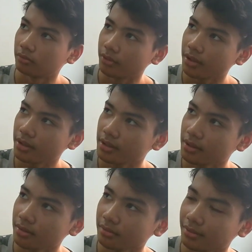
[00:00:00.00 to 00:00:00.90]
did they
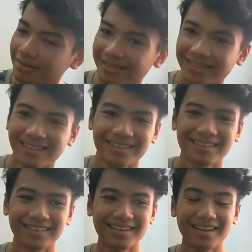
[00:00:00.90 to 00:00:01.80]
sell?
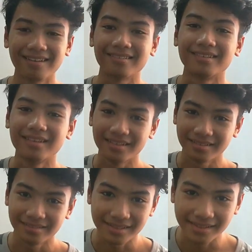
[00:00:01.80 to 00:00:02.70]
Oh,
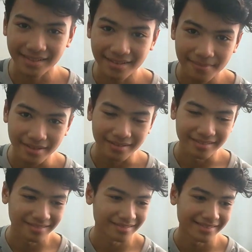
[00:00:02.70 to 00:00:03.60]
nasi
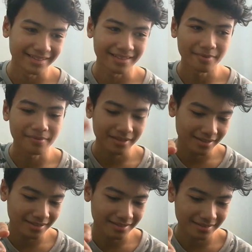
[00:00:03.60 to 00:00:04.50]
kambing
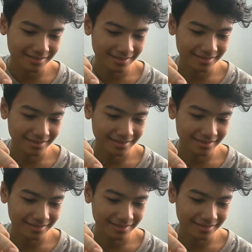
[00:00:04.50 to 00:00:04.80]
bakar,